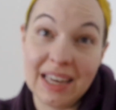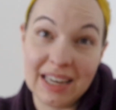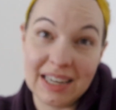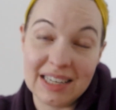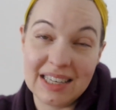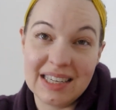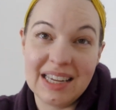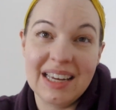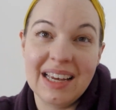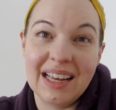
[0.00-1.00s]
kids
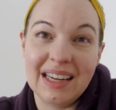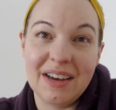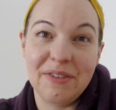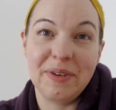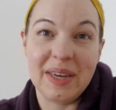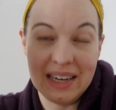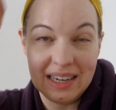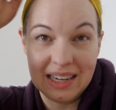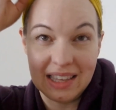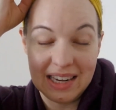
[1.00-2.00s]
love
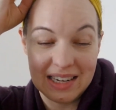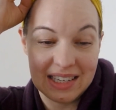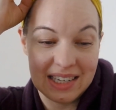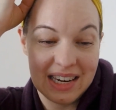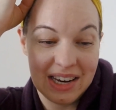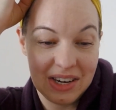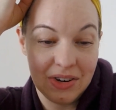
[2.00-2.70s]
eating these.